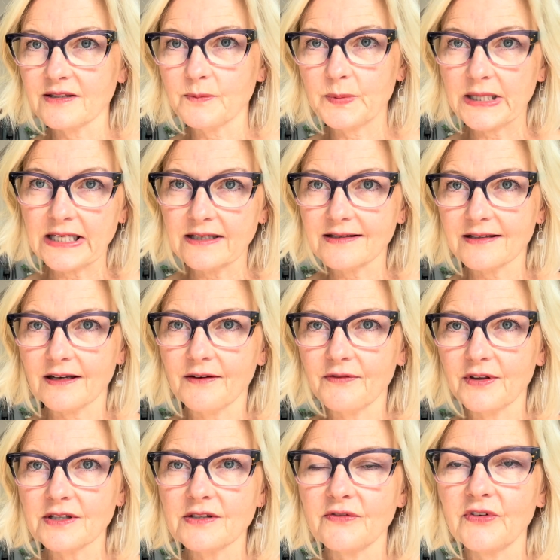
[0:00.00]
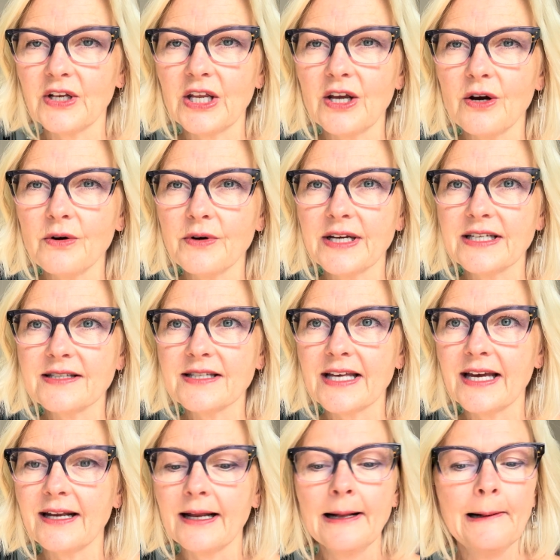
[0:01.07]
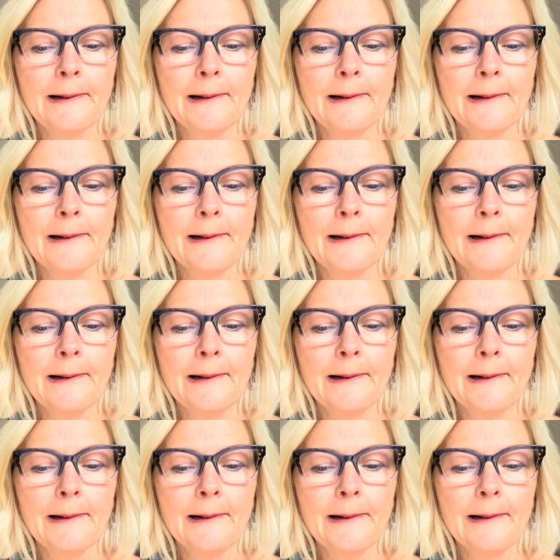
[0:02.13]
piece of this video is that